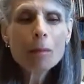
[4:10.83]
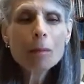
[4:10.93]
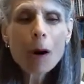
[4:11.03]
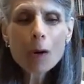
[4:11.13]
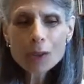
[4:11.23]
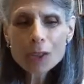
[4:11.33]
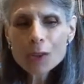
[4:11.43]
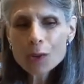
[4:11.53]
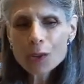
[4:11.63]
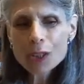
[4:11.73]
Moses
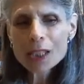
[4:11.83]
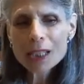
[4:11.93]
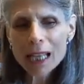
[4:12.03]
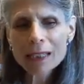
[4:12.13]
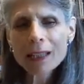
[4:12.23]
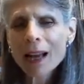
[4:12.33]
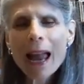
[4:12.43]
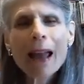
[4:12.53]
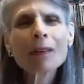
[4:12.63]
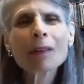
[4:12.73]
used to send a
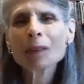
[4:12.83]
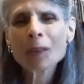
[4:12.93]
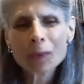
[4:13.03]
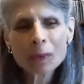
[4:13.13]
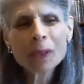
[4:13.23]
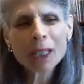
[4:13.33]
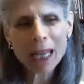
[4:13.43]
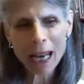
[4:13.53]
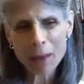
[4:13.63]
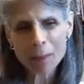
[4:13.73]
herald through the
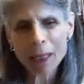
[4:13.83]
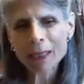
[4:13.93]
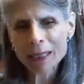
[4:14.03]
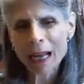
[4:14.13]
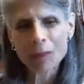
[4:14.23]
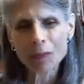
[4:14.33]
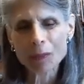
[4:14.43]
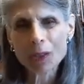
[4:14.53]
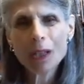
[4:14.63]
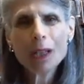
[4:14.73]
camp and
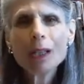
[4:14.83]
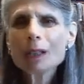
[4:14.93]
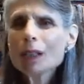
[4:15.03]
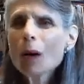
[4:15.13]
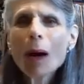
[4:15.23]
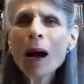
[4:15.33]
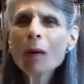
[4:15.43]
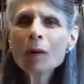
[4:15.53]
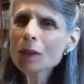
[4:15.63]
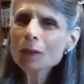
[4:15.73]
announce, go
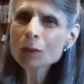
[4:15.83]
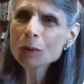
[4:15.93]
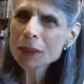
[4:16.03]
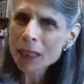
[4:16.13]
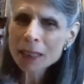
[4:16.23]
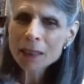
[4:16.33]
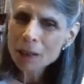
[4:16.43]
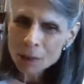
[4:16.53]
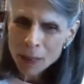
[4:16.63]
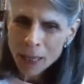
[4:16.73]
out to dig
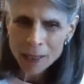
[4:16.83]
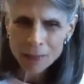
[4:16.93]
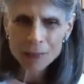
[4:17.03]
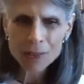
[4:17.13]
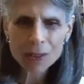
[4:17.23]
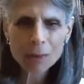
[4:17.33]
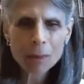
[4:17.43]
graves.